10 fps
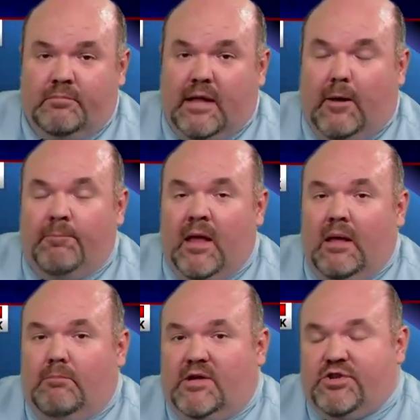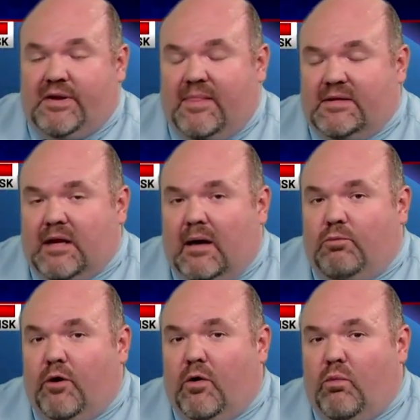Now, mentioned at the top,
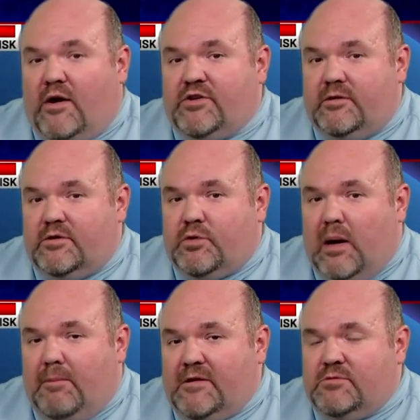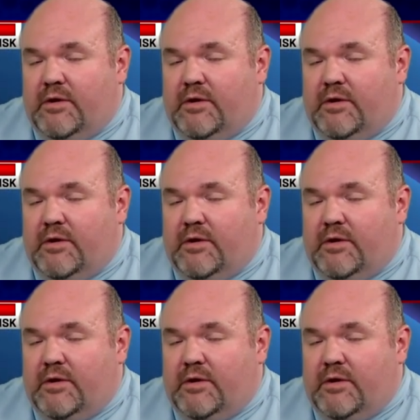we are watching the tropics.